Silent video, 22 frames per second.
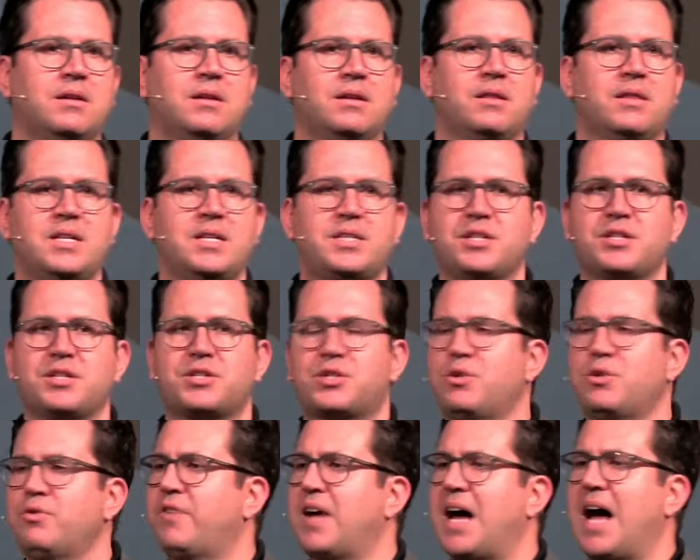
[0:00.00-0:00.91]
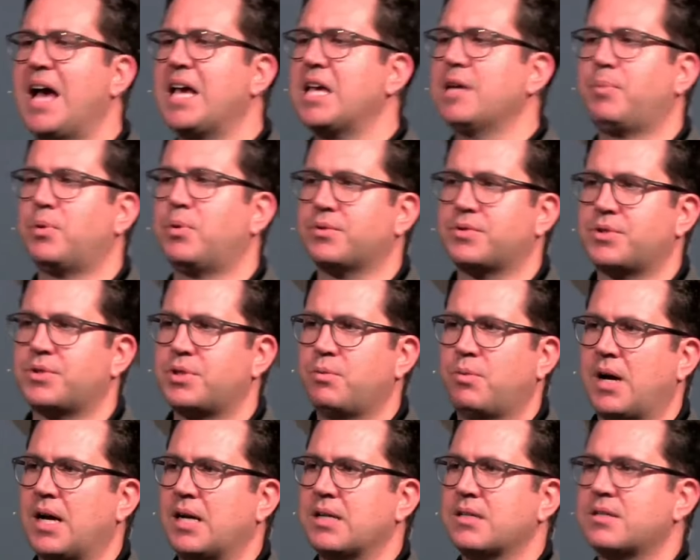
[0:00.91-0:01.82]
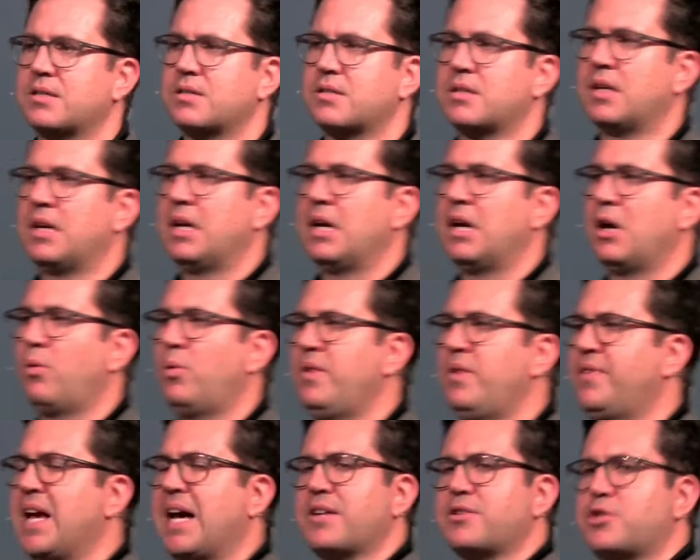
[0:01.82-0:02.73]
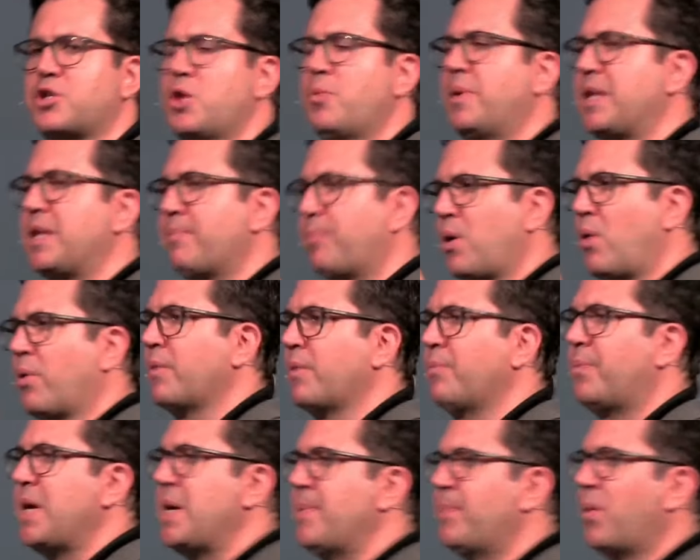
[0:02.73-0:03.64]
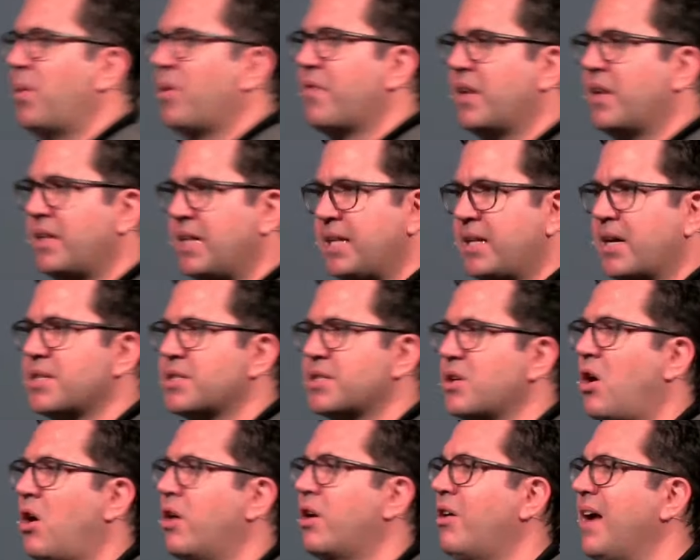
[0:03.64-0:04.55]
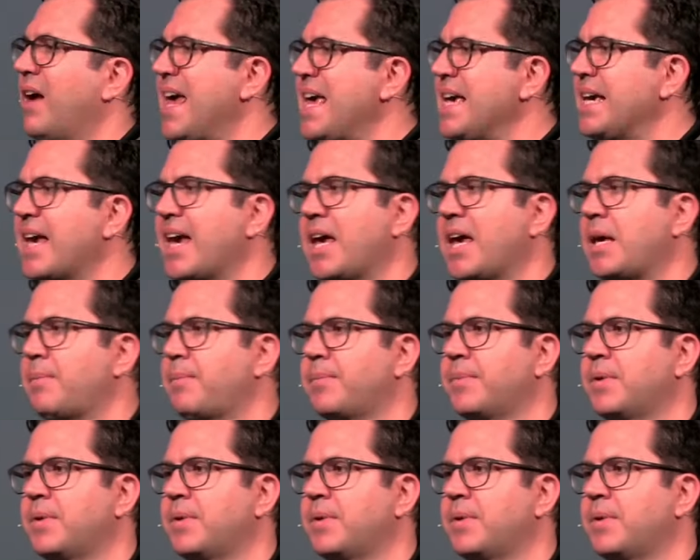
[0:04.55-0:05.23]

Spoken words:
This is too valuable to us. We've got too many broken people that need us on our A game.